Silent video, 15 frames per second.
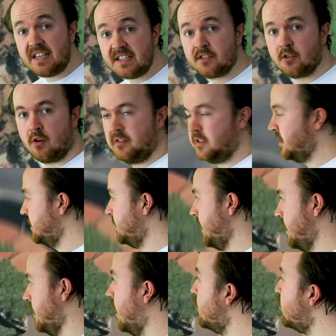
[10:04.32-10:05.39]
is going to
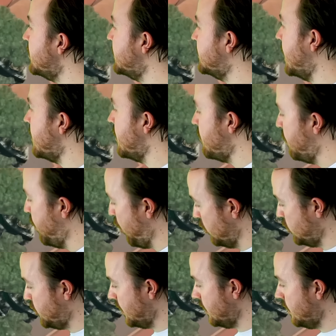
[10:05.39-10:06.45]
stay, I would say that
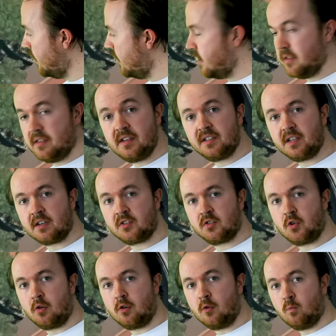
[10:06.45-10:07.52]
pushing this
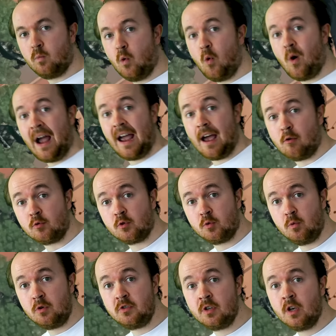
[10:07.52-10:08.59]
external wall
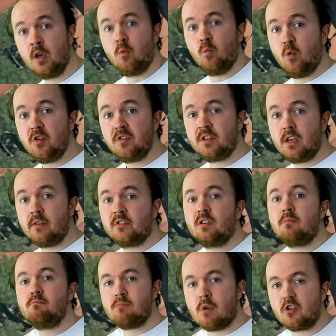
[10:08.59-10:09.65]
outwards would give
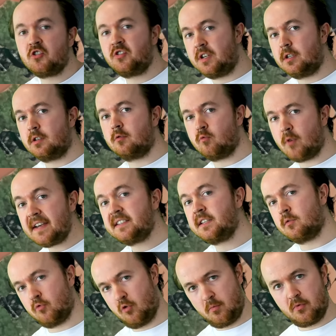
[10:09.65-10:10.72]
some much needed
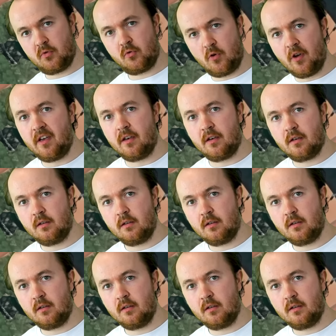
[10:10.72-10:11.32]
racing room through here.